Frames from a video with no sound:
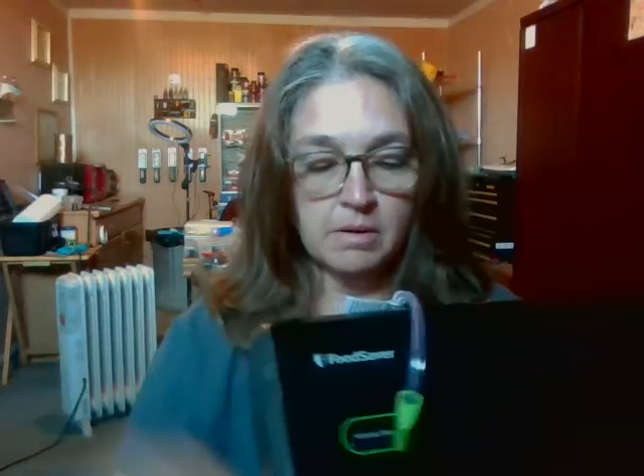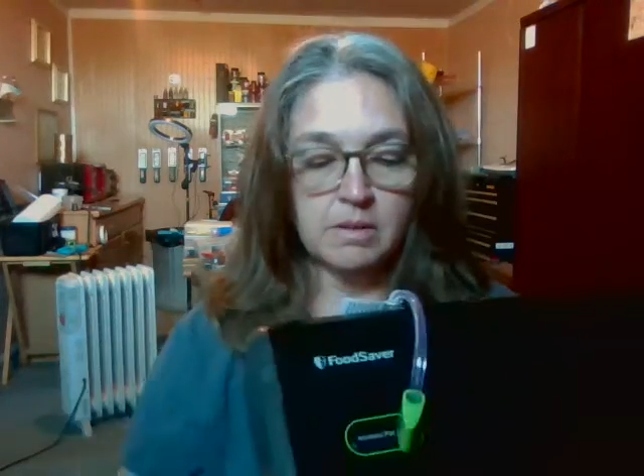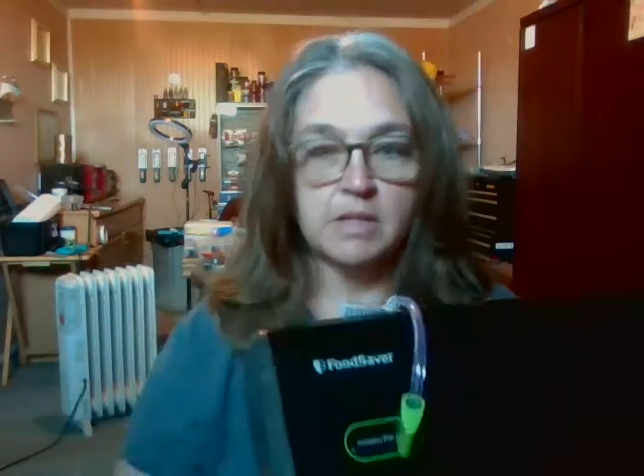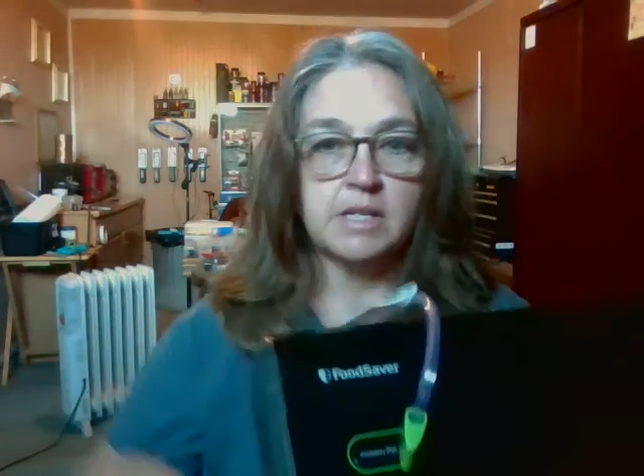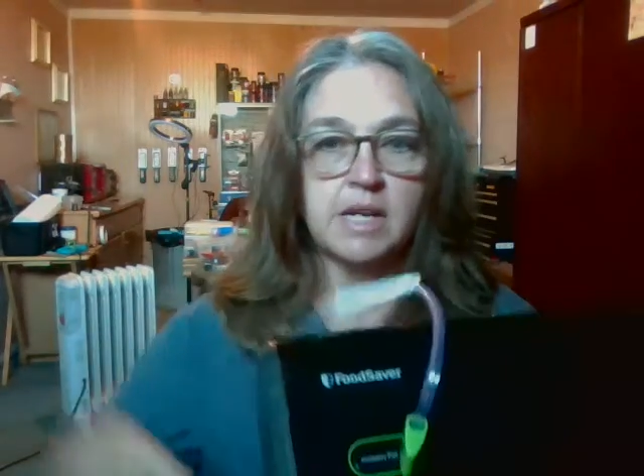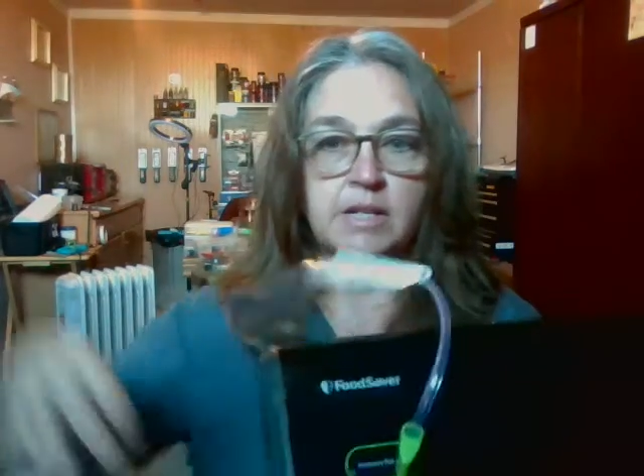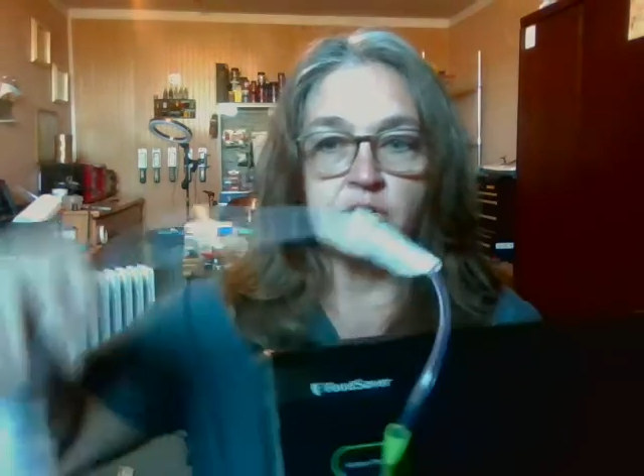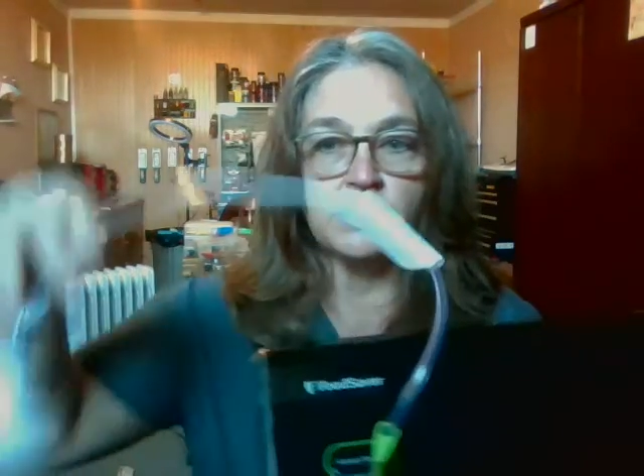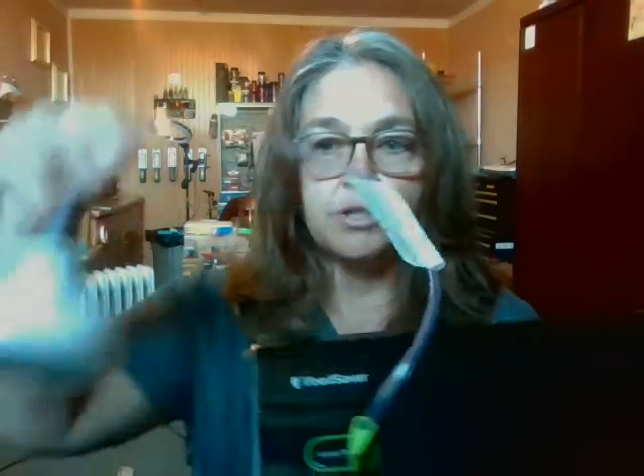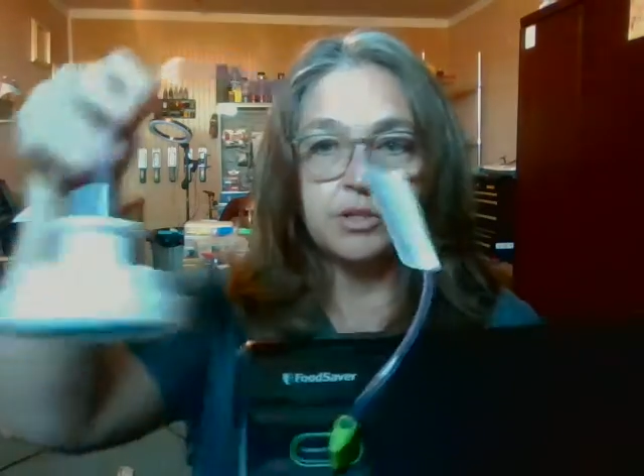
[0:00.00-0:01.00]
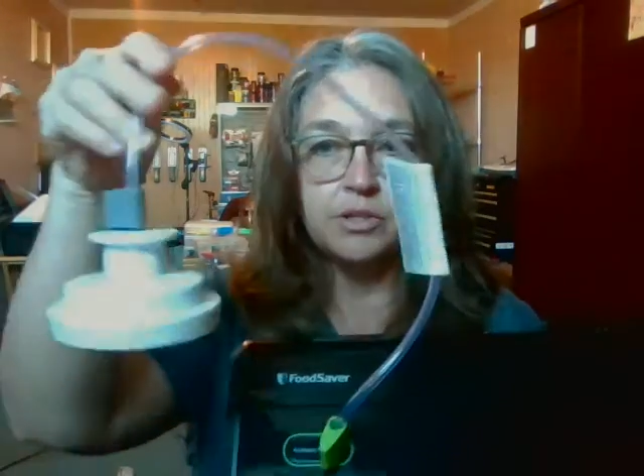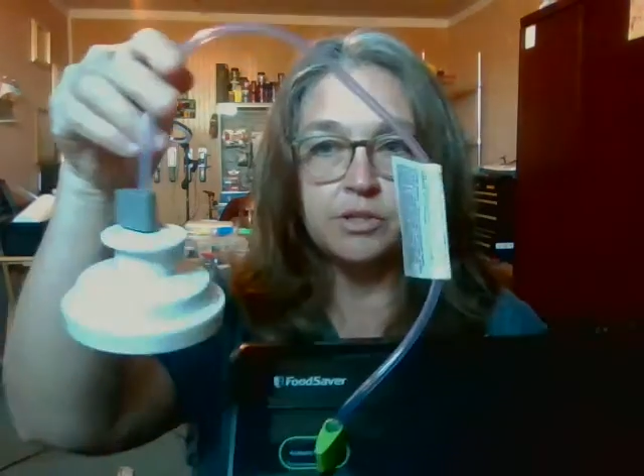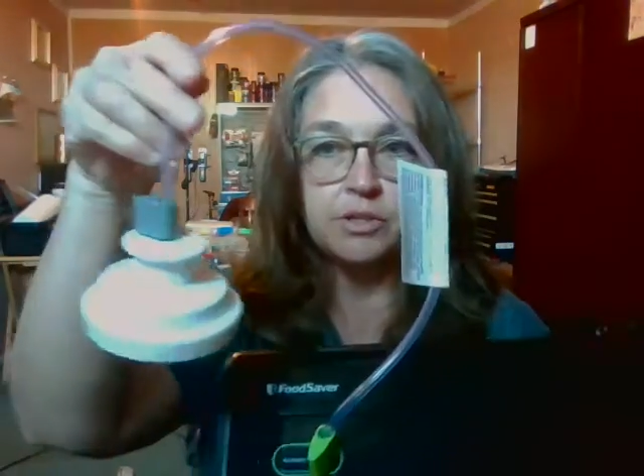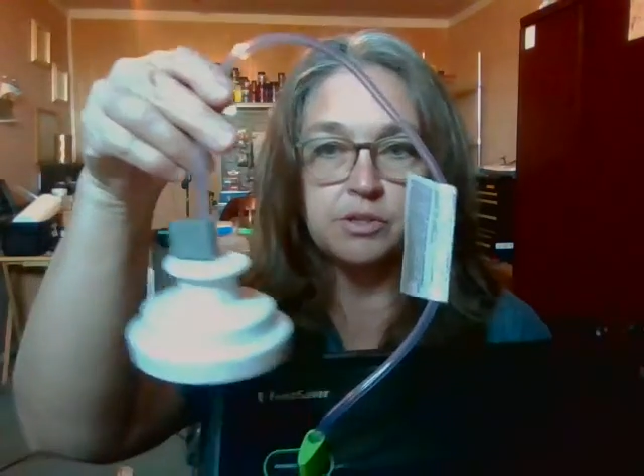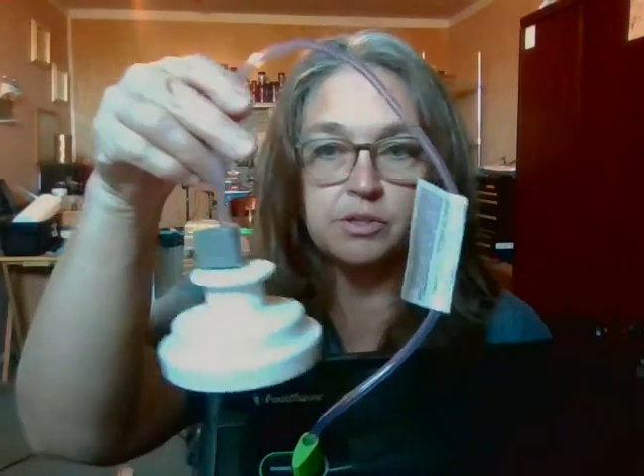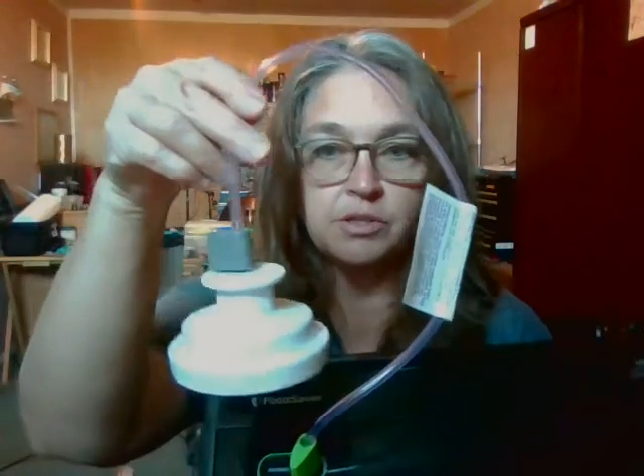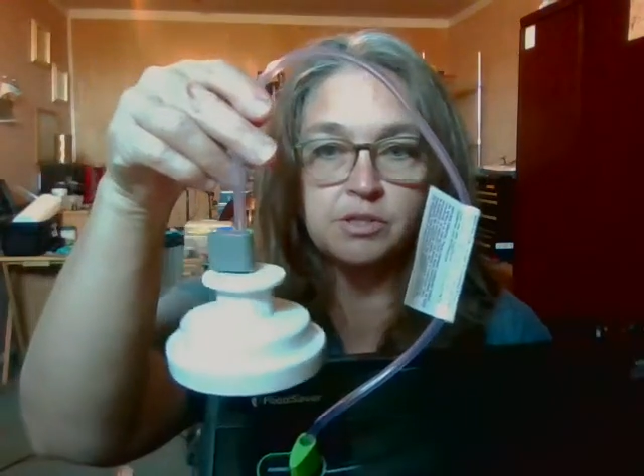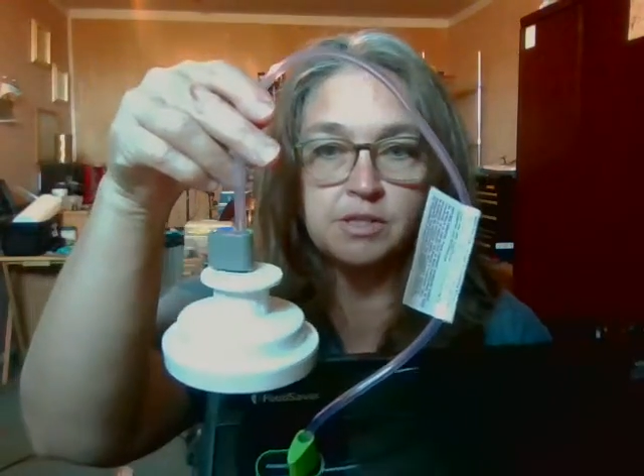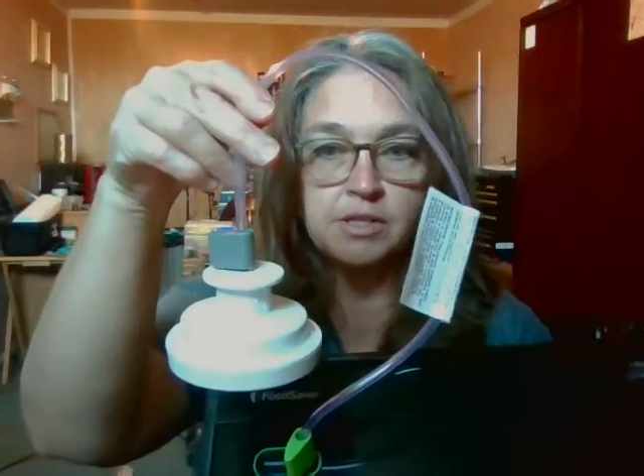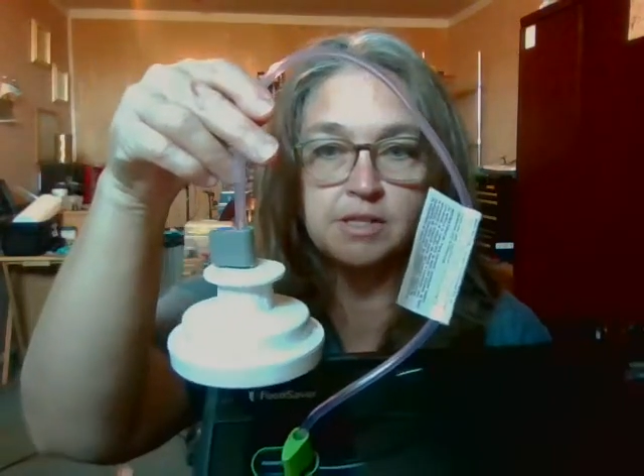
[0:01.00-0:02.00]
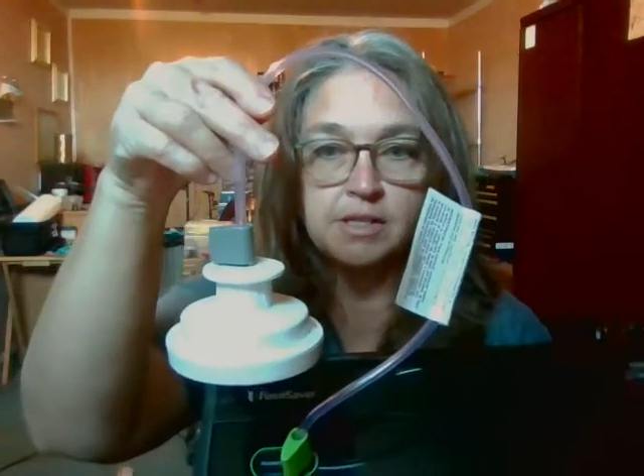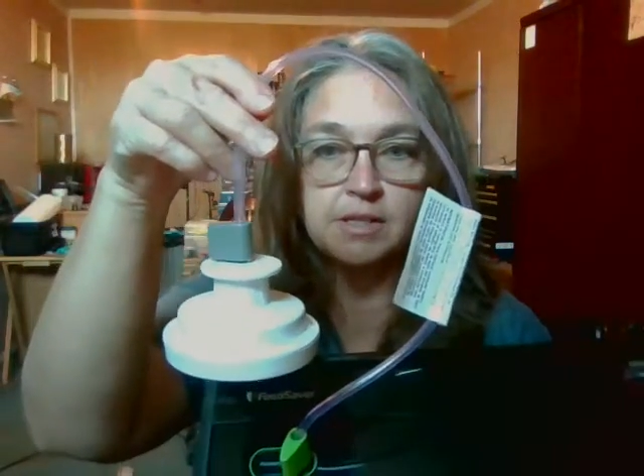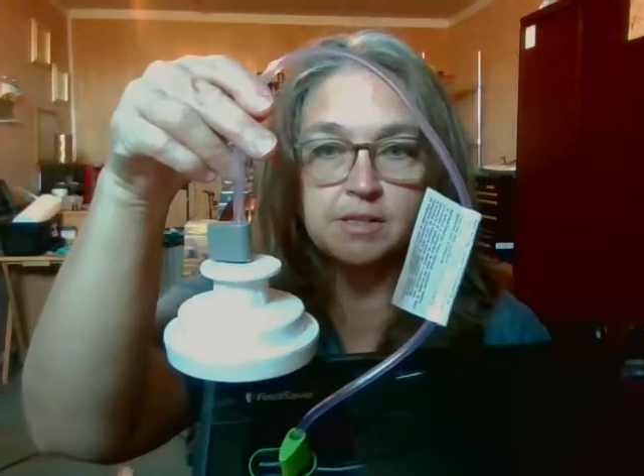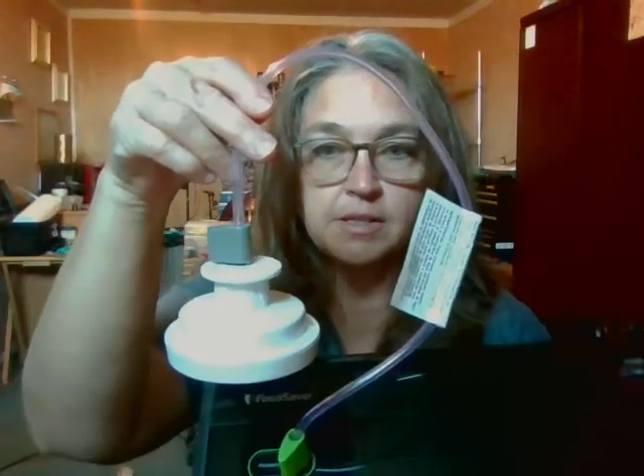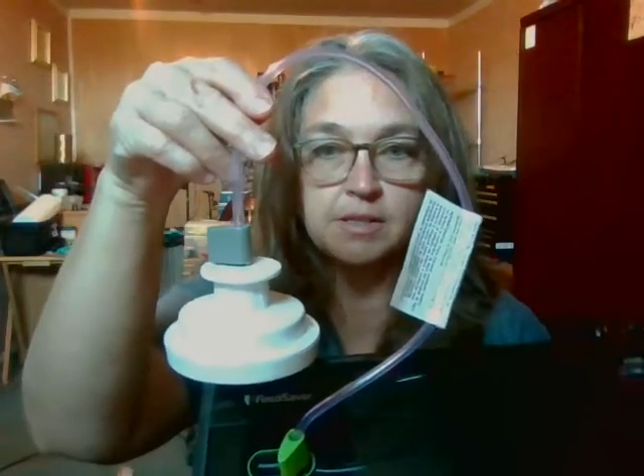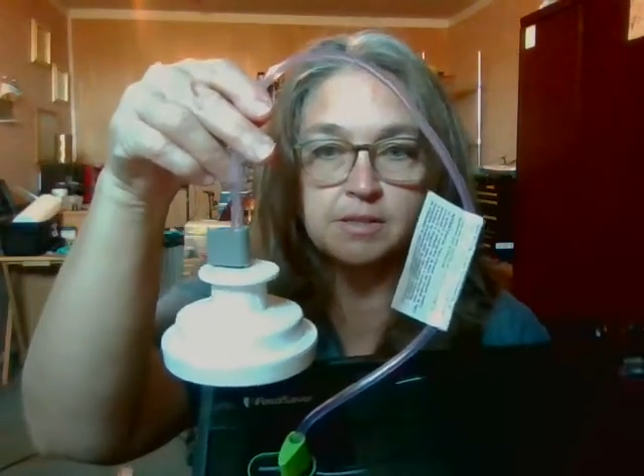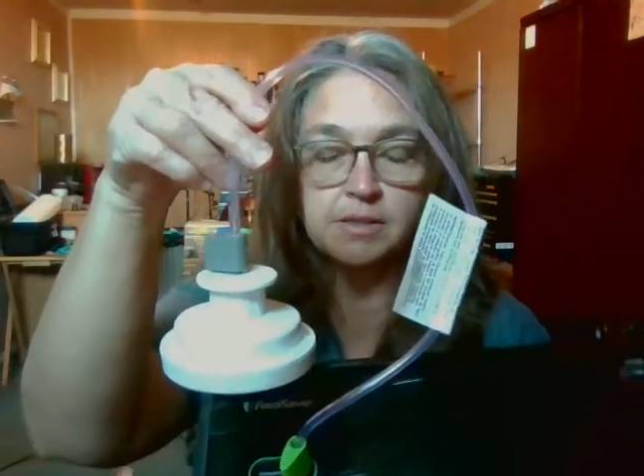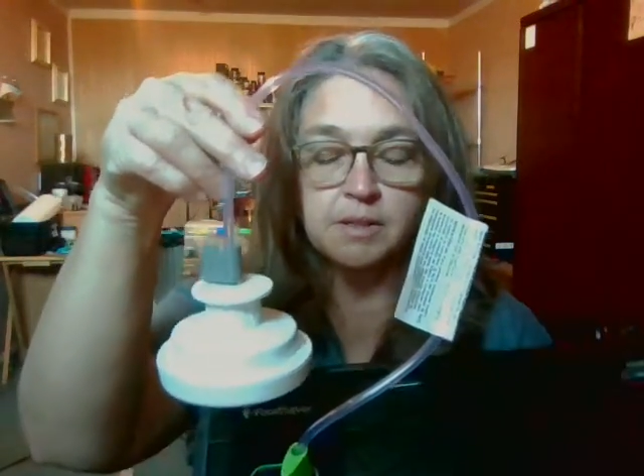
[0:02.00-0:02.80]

It attaches to this.